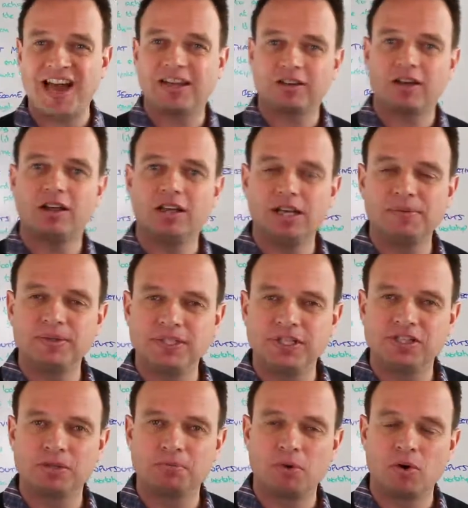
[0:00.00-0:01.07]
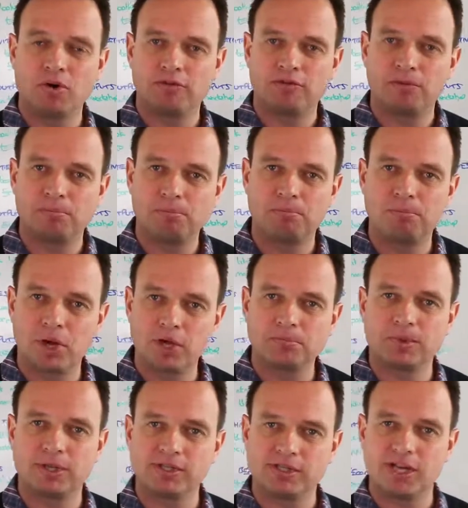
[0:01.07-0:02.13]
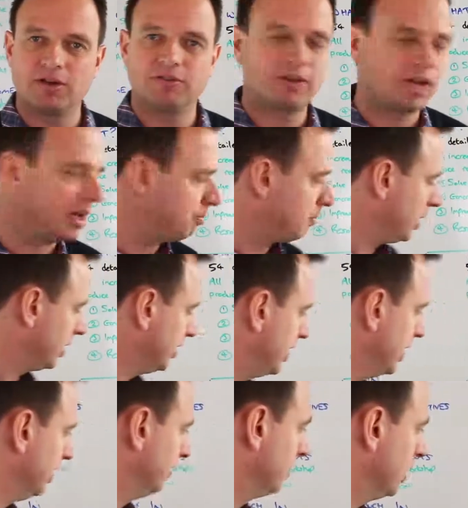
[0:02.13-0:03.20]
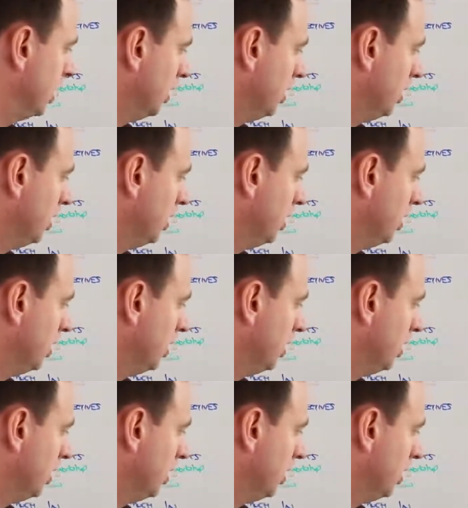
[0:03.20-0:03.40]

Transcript: and unlimited support from both myself and my team.